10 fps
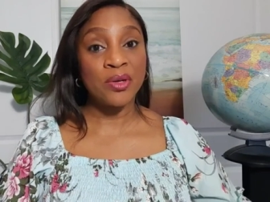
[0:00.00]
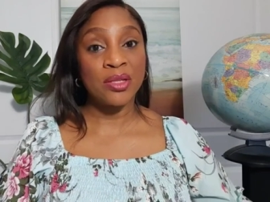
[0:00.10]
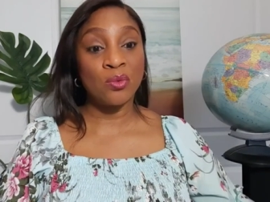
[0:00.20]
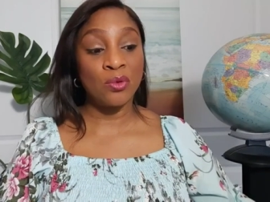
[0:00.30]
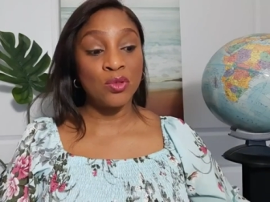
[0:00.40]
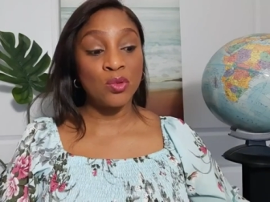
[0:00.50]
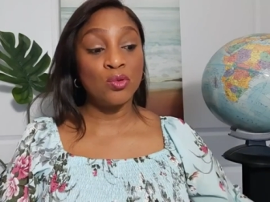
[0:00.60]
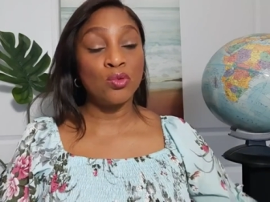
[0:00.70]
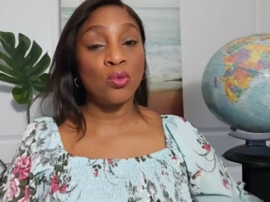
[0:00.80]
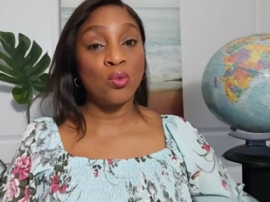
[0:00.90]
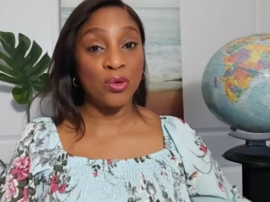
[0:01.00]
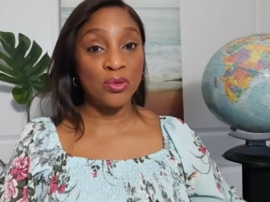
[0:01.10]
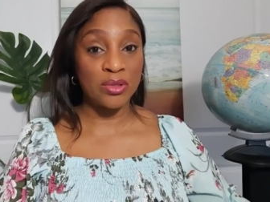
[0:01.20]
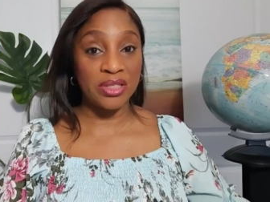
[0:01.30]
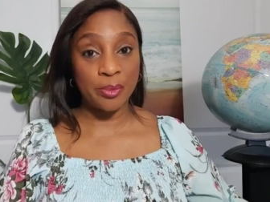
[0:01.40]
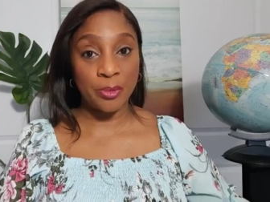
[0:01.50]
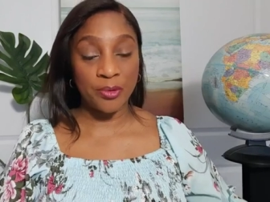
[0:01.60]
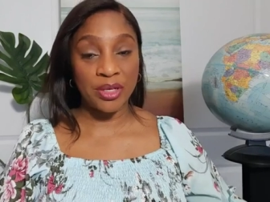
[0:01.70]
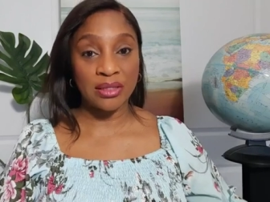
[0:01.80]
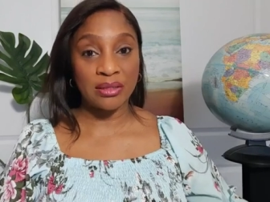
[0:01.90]
are the ones who don't want to
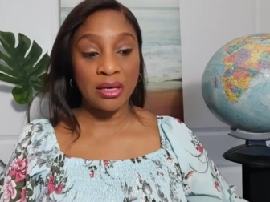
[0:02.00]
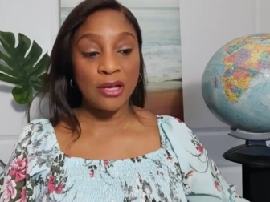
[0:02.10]
separate.